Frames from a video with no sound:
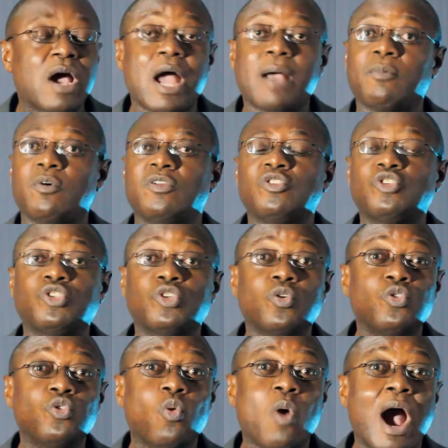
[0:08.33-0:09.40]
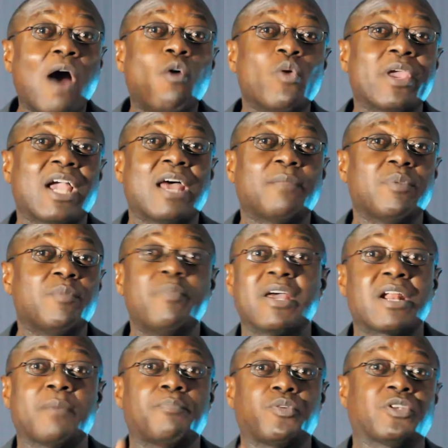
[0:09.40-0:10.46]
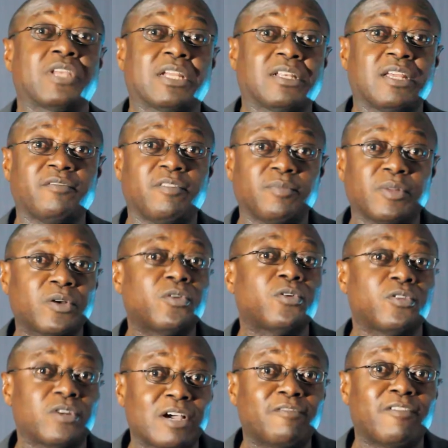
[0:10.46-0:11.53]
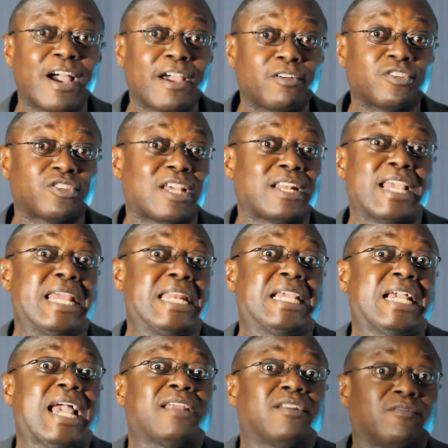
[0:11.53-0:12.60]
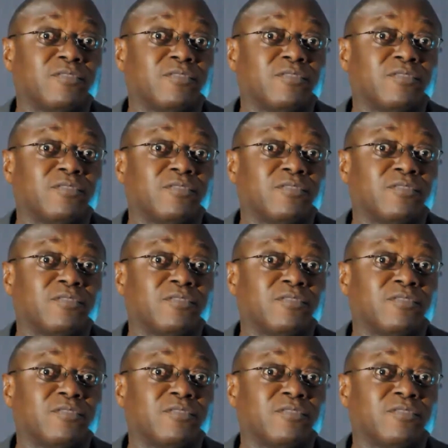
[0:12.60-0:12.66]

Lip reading: I'm going to show you how we can be better protected from the coronavirus and any kind of